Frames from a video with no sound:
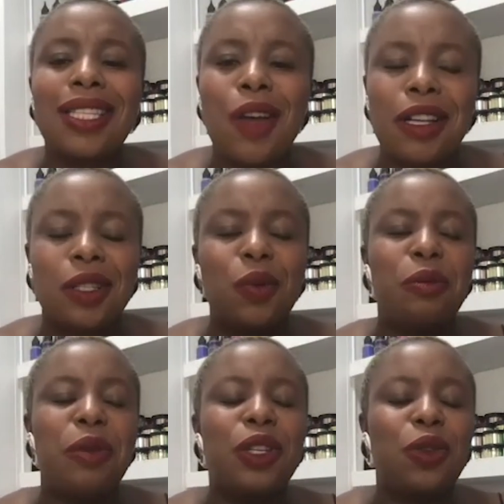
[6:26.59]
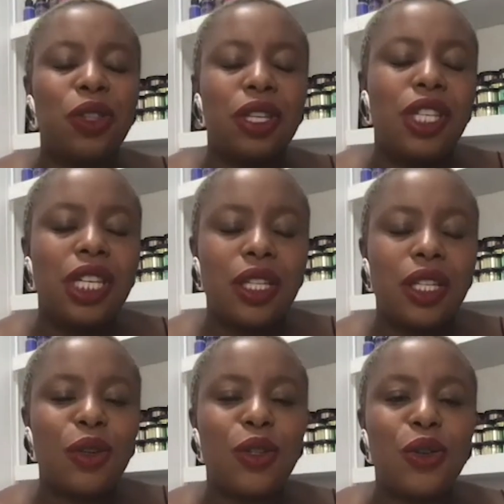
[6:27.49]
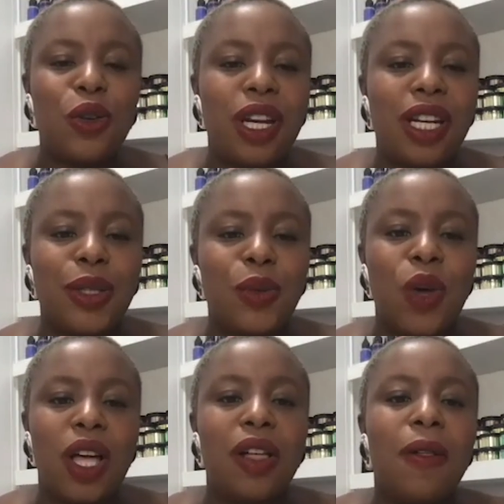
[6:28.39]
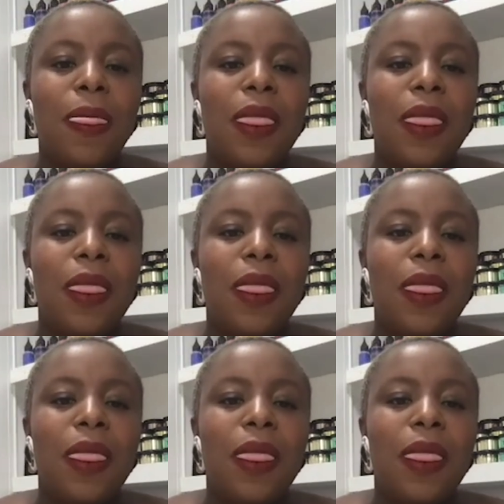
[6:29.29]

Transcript: So I just want to make sure that she gets her due credit as well.